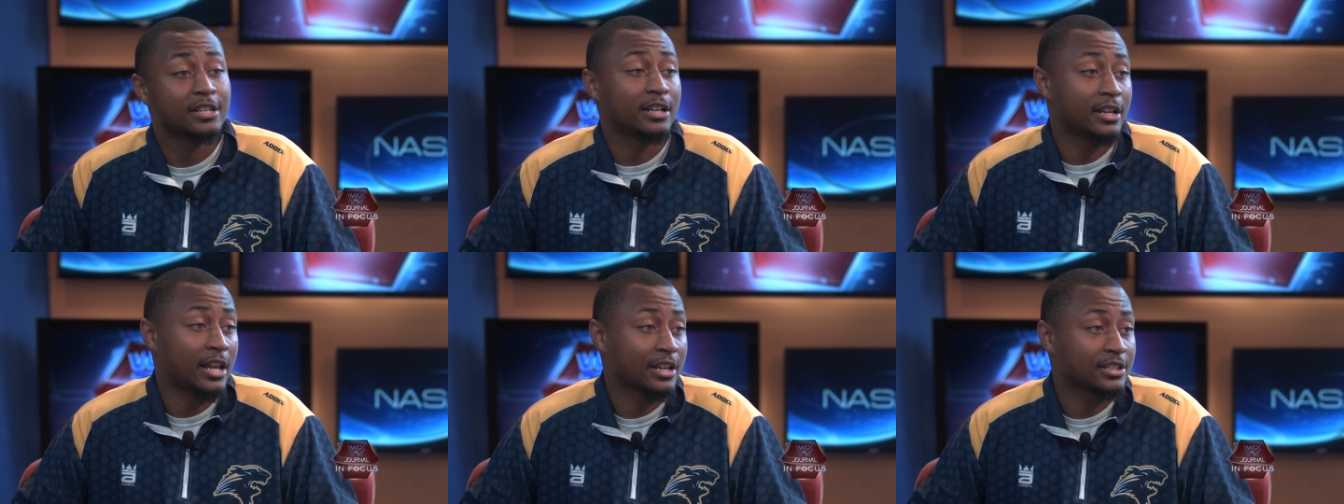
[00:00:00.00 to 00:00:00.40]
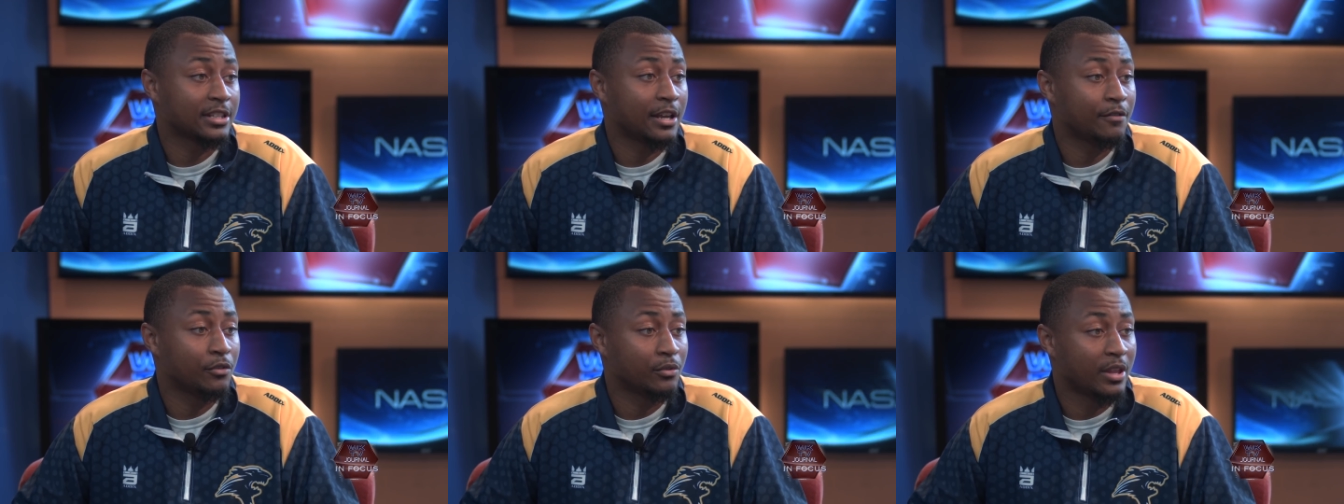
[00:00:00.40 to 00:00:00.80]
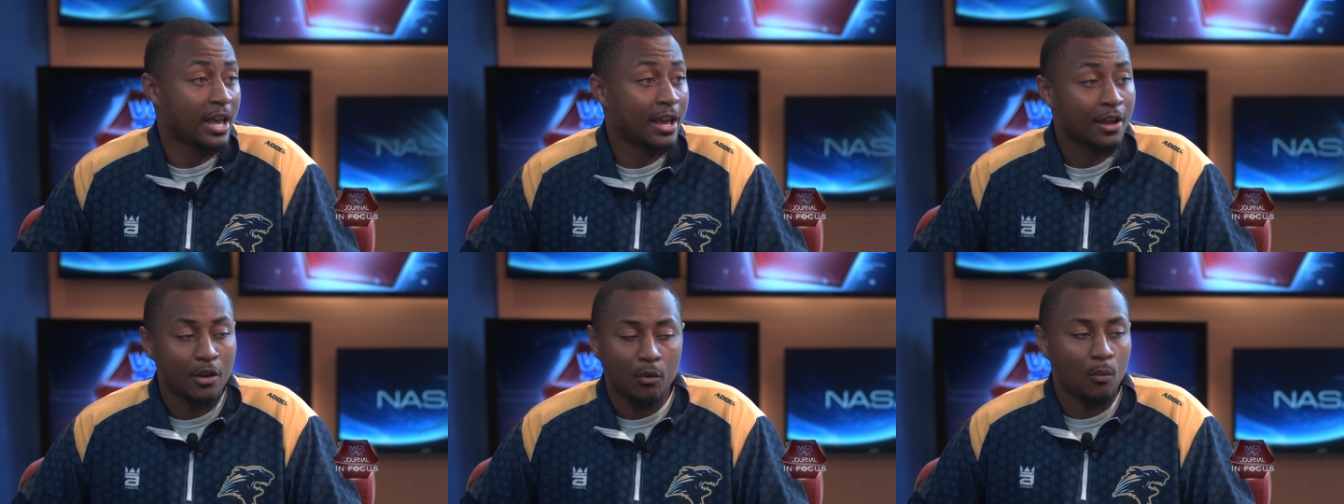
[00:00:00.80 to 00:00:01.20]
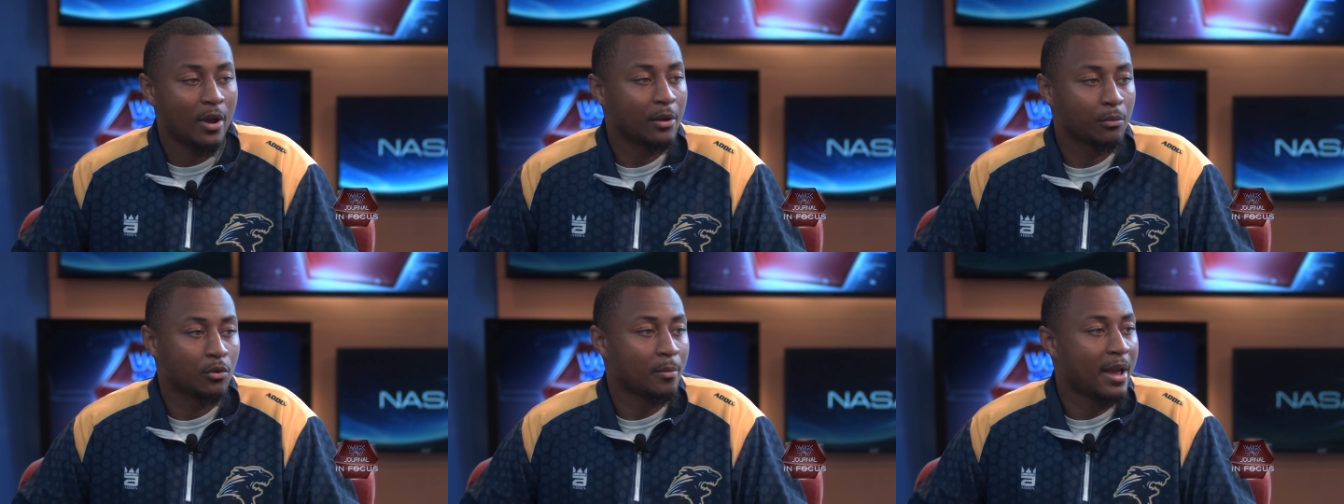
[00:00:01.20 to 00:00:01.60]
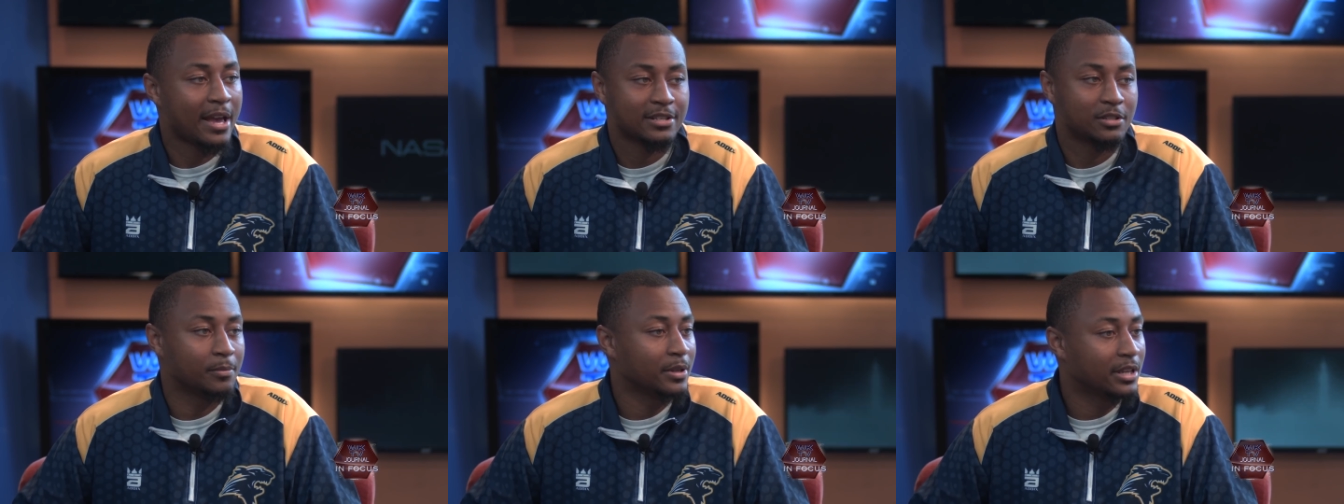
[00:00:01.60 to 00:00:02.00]
the next level, that weight room
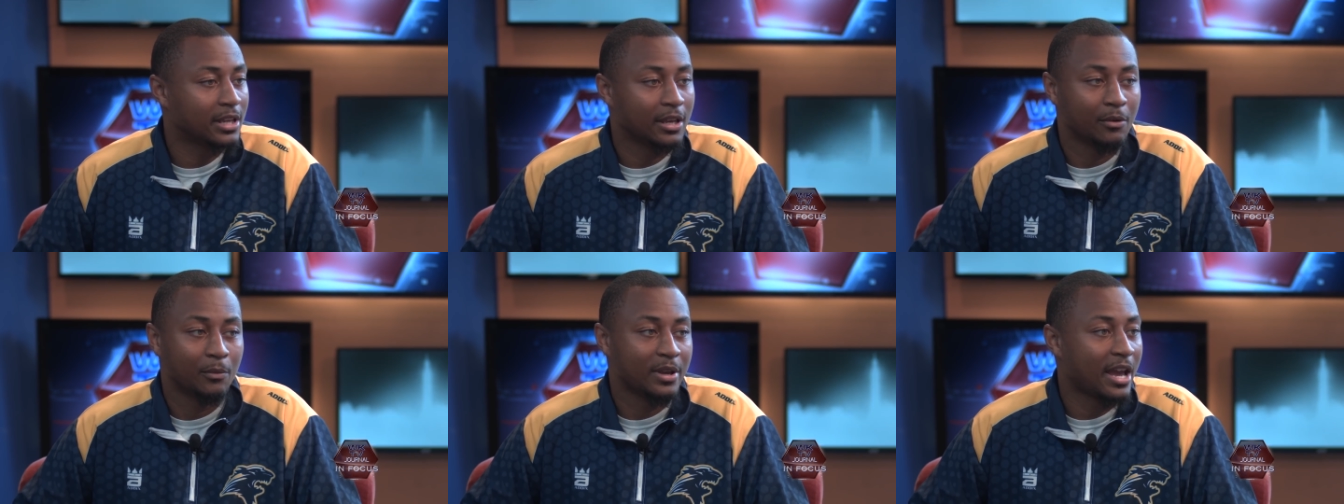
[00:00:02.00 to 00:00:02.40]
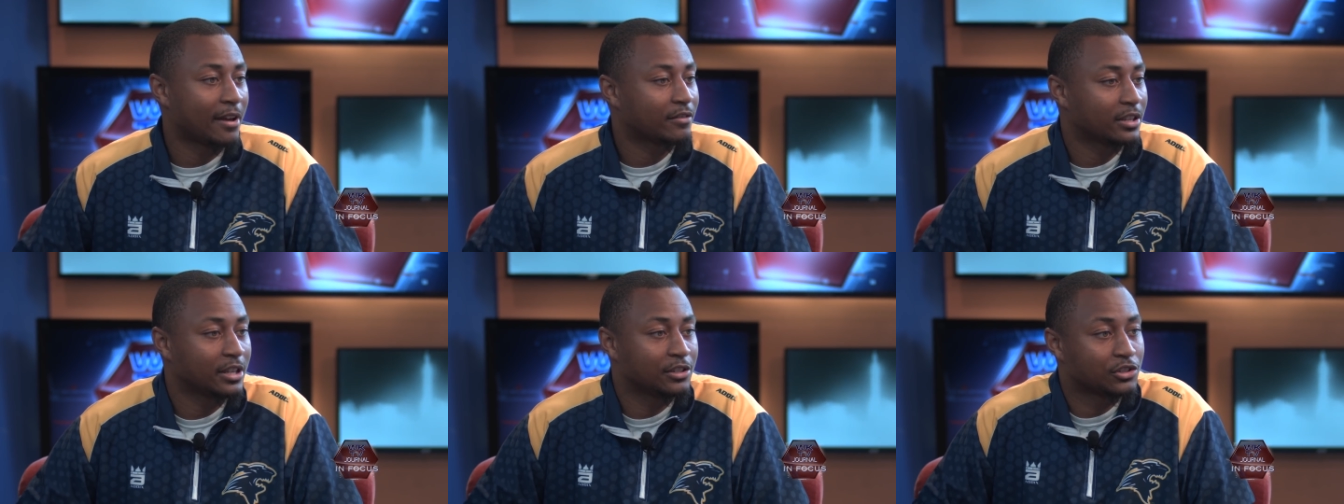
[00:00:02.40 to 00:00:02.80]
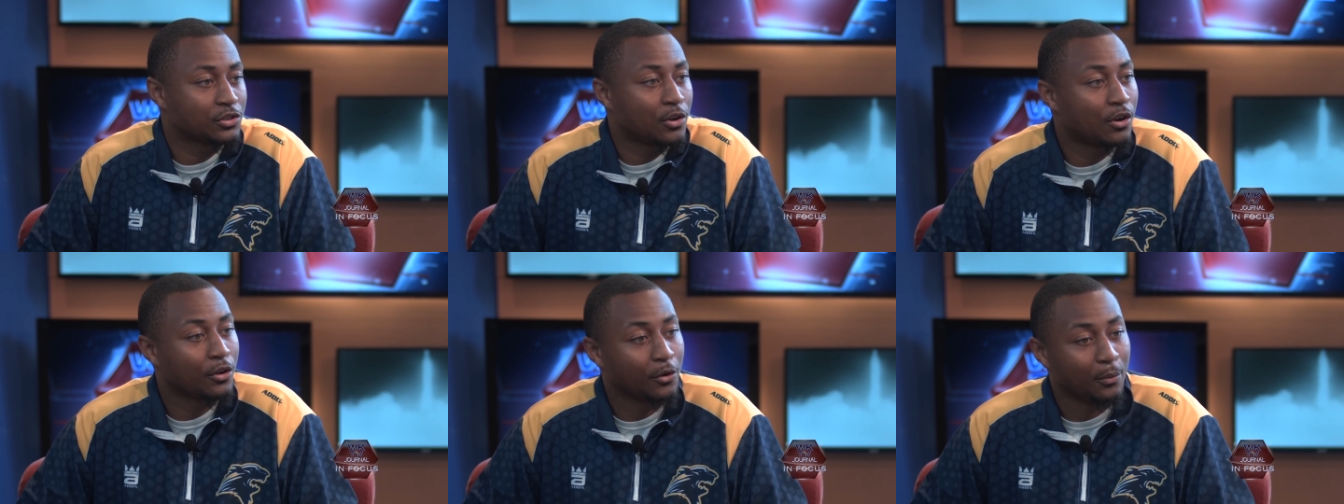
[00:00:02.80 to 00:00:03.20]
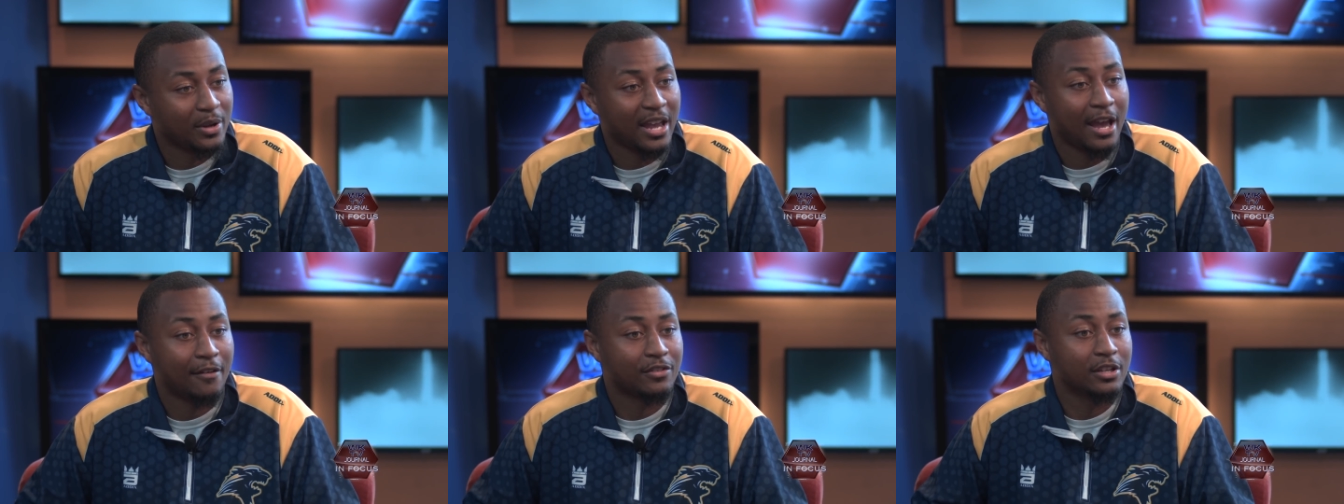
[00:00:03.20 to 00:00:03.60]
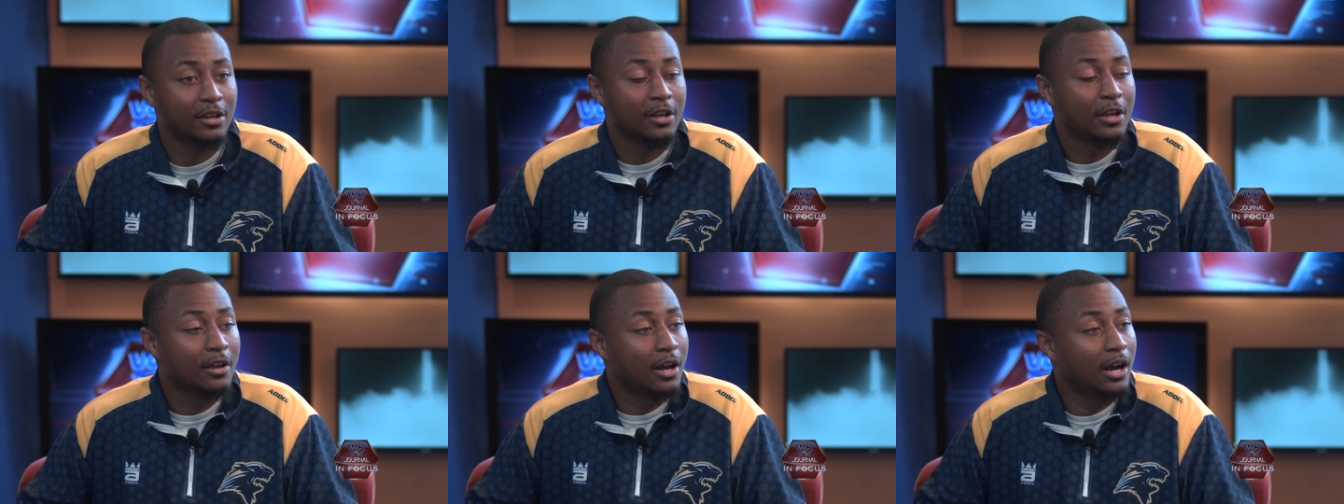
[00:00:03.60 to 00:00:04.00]
has to be key. We have to get stronger. We have to
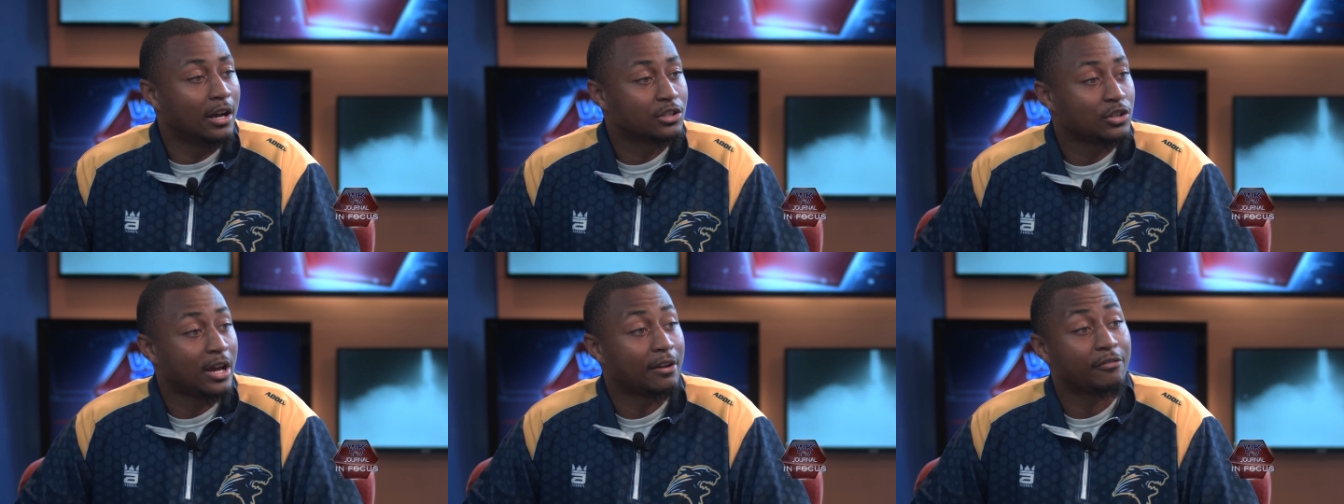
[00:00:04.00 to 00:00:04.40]
uh, try to